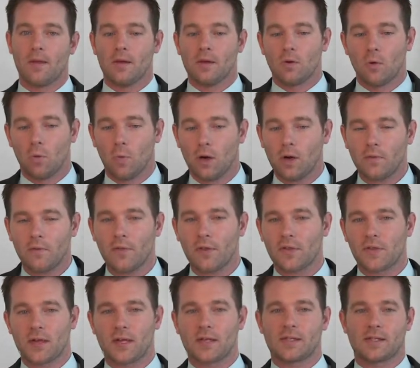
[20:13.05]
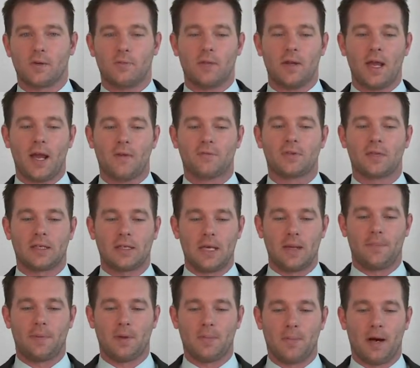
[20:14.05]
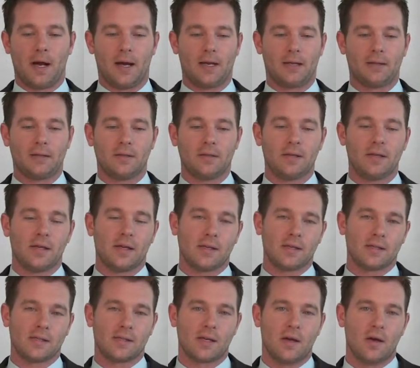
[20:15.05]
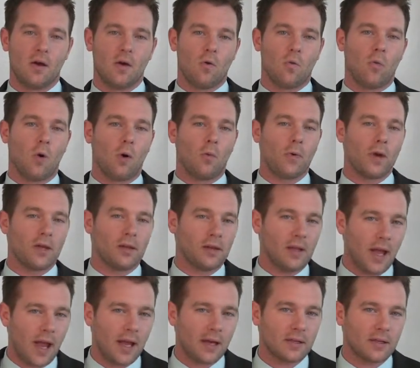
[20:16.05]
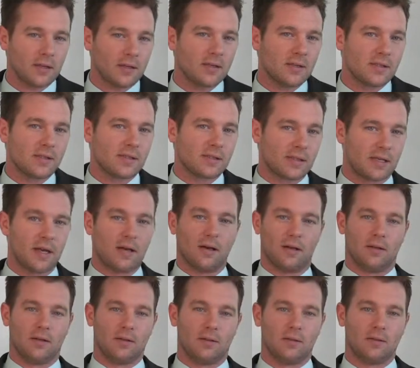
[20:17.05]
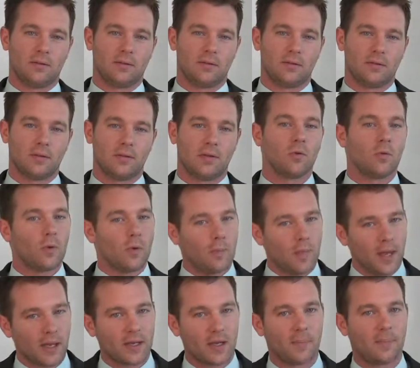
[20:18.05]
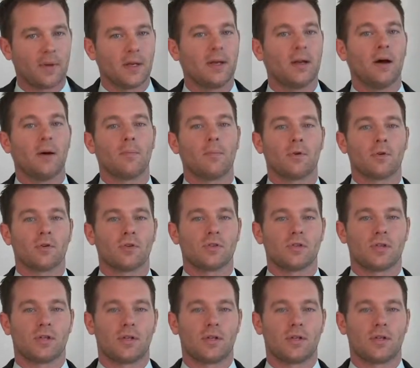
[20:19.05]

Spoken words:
One of the things that we have to keep in mind is what we lack in skill, we make up in numbers.